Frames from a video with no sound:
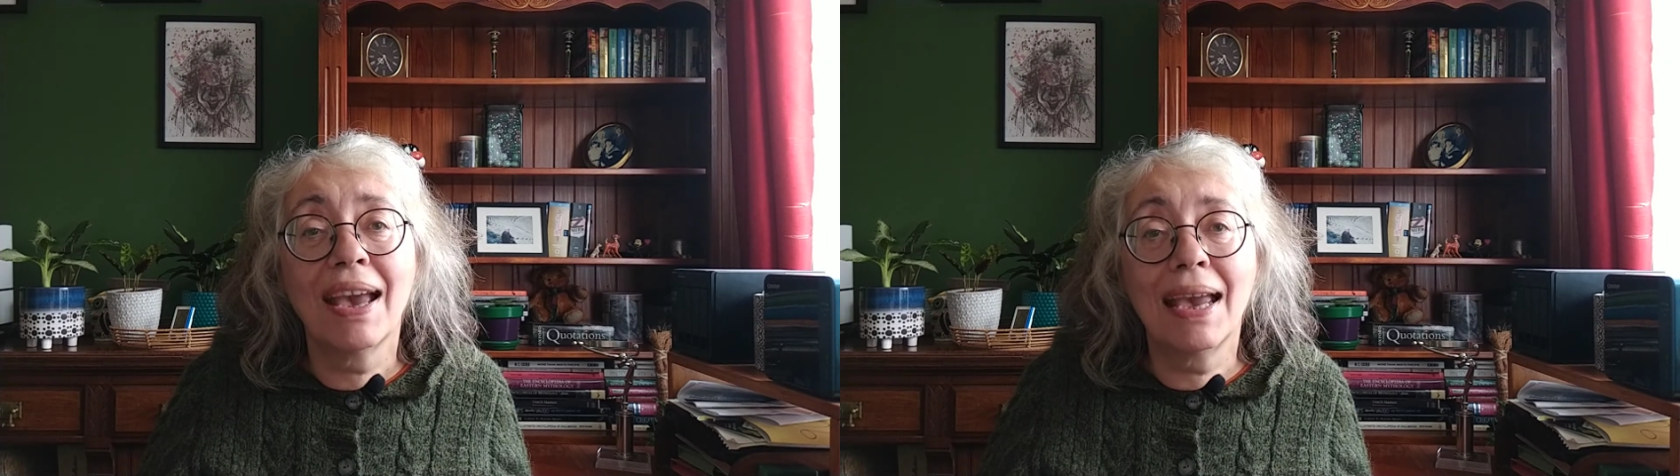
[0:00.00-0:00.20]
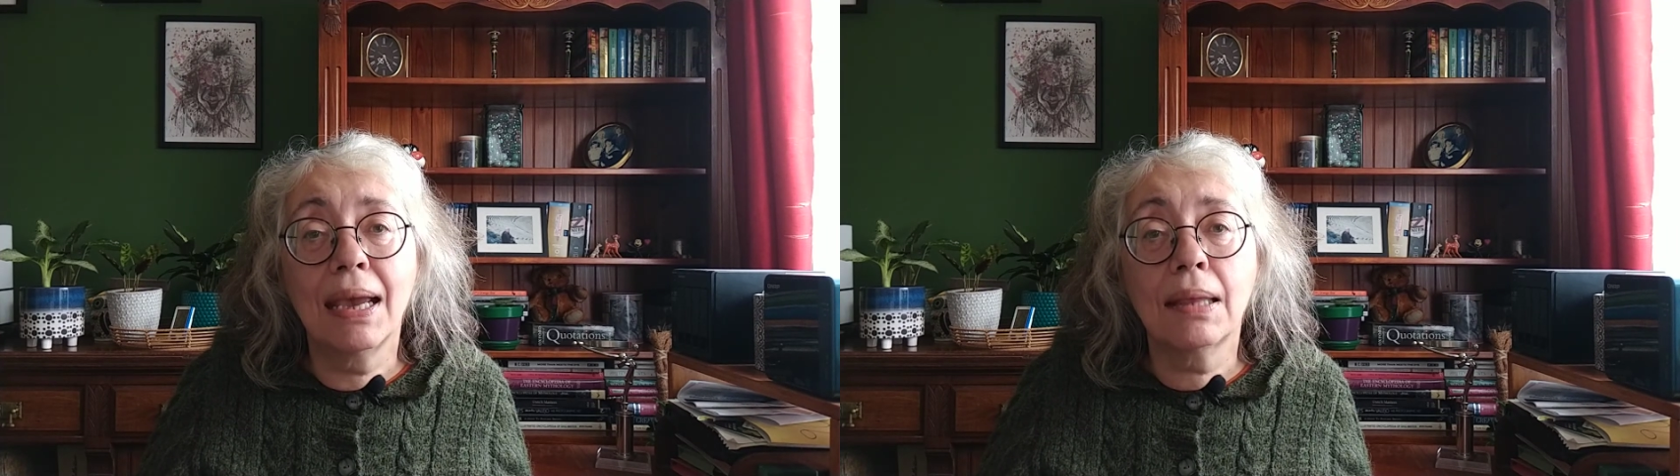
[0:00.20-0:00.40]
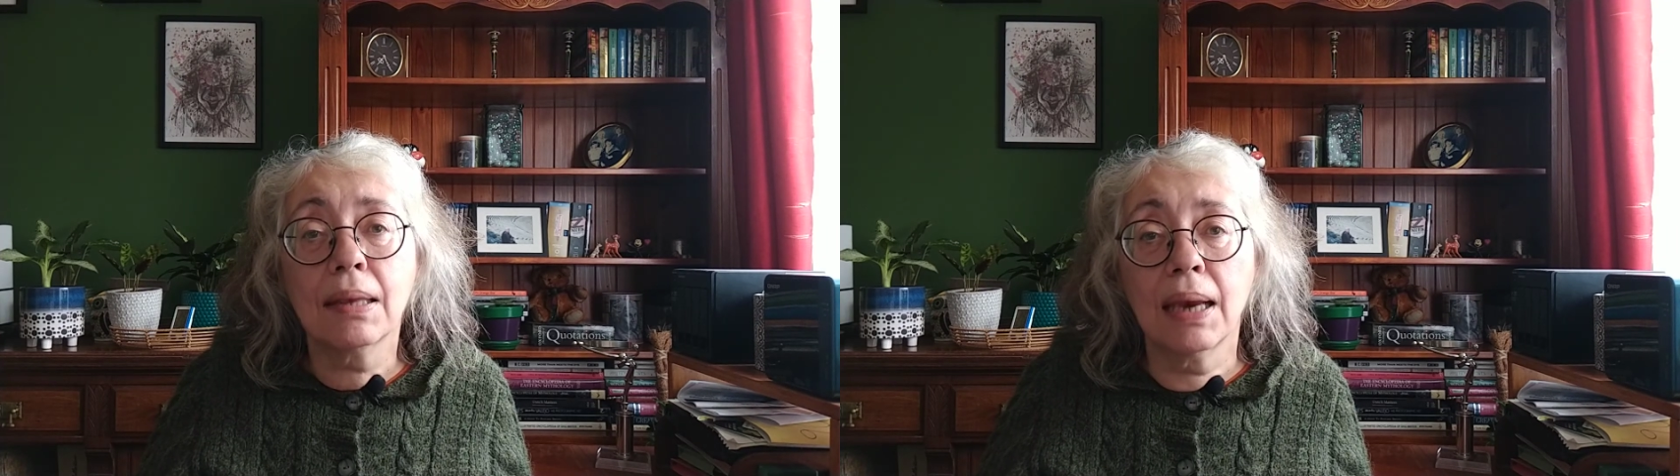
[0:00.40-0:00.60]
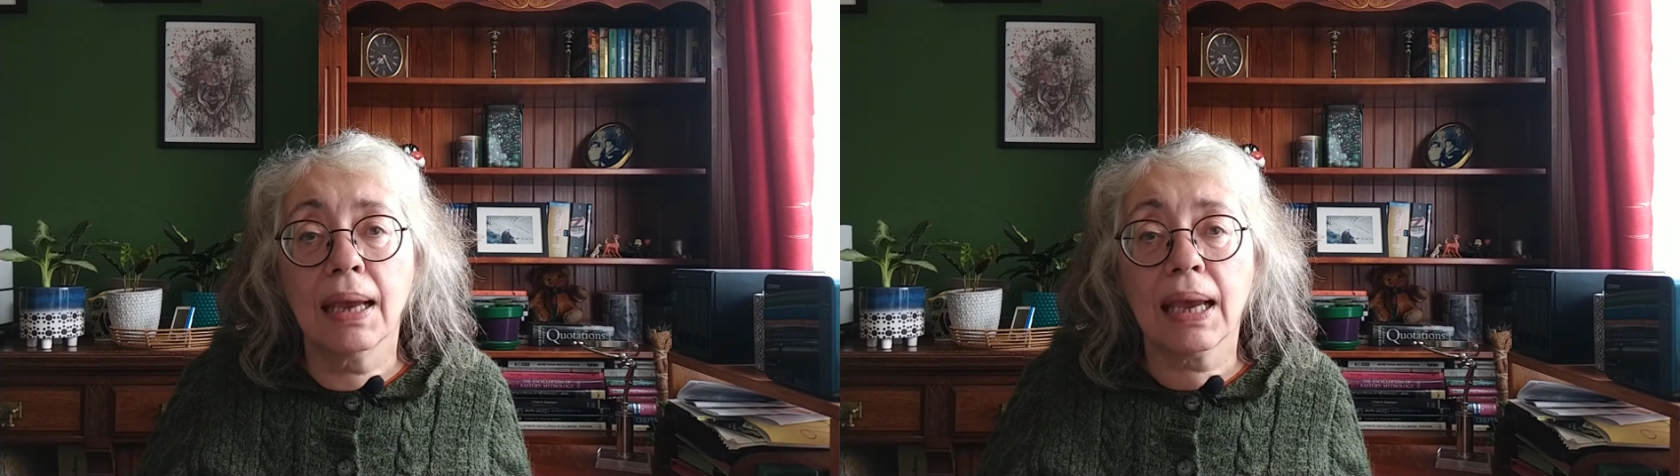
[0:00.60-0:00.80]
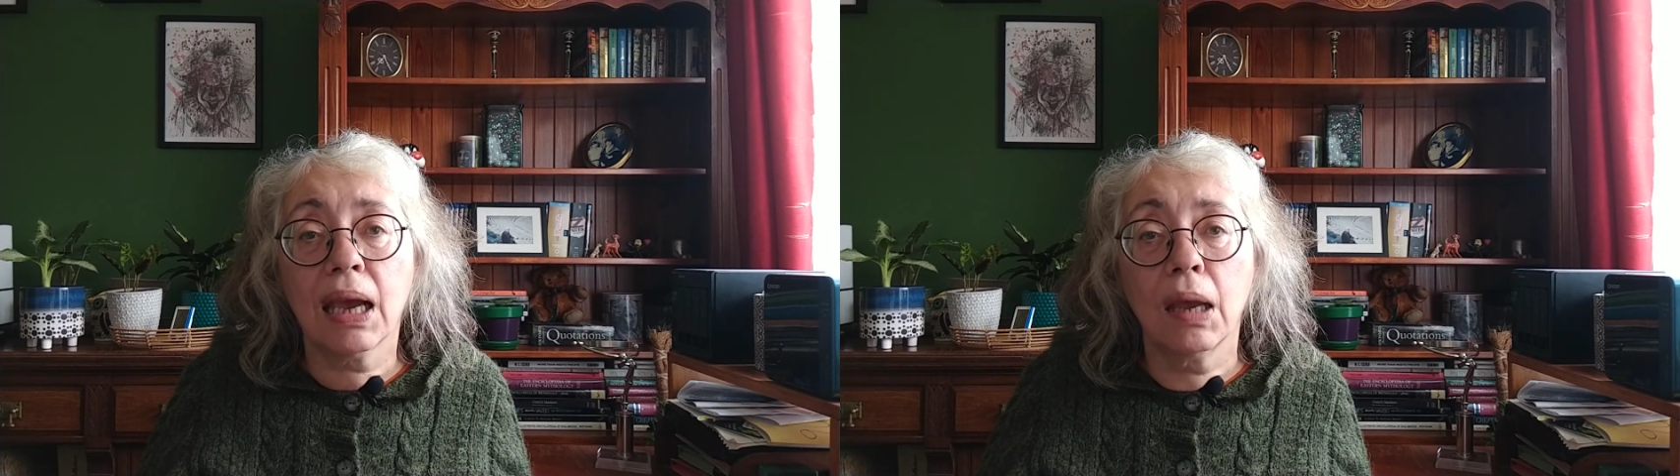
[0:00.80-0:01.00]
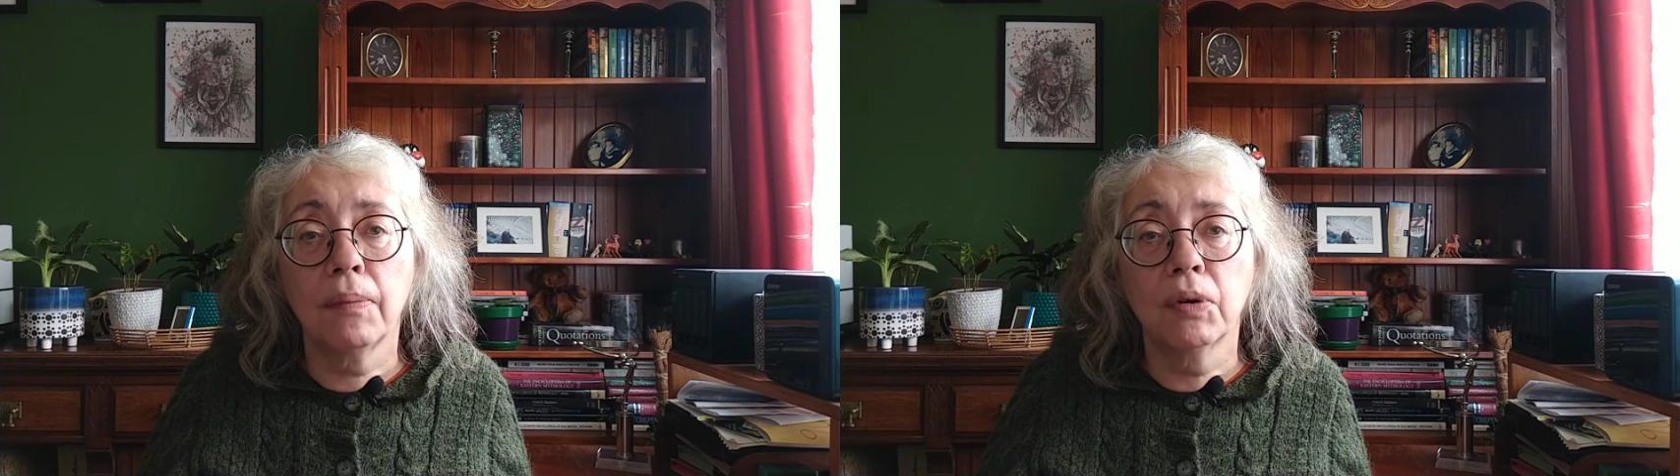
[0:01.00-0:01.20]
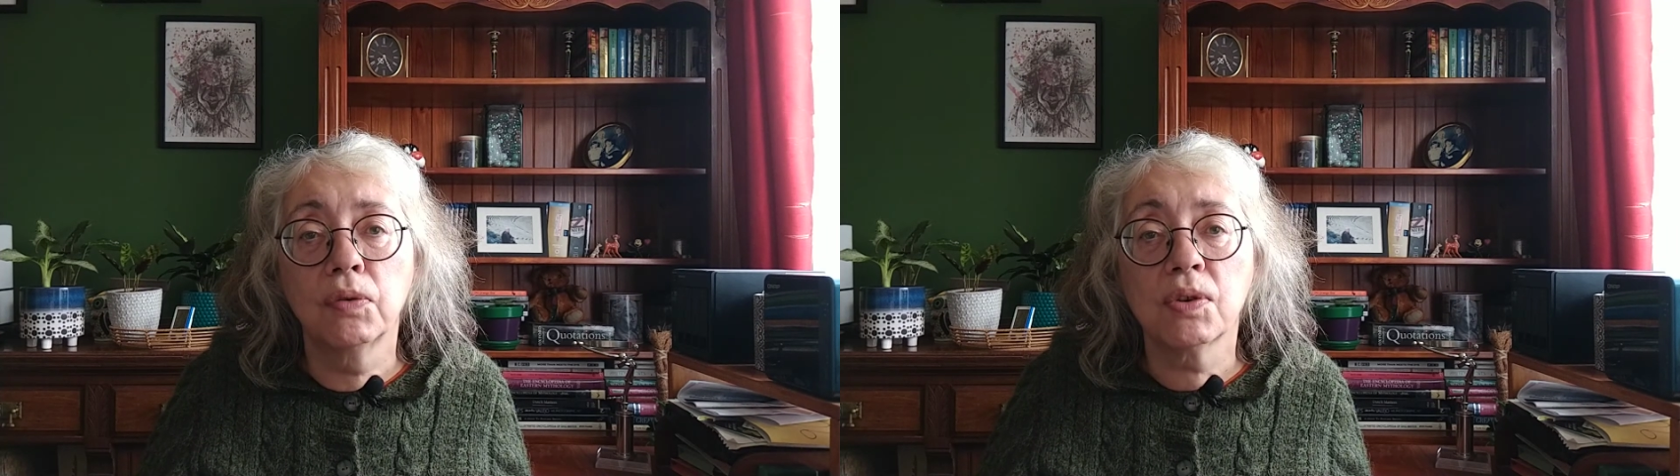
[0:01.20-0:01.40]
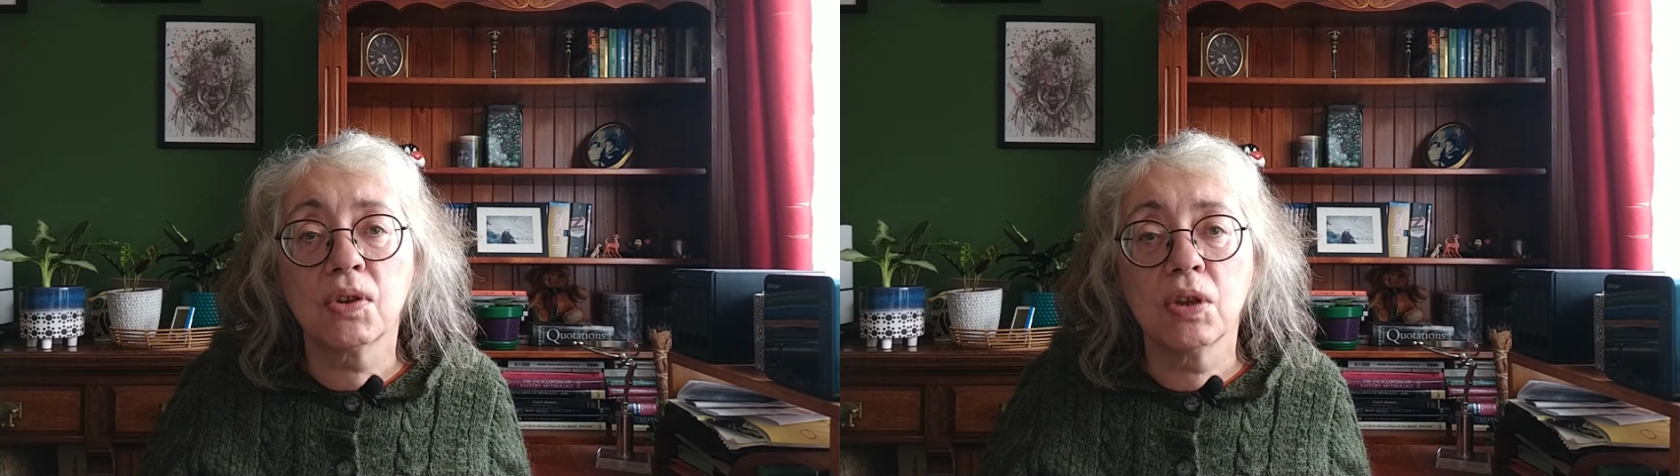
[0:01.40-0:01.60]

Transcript: Ethernet cables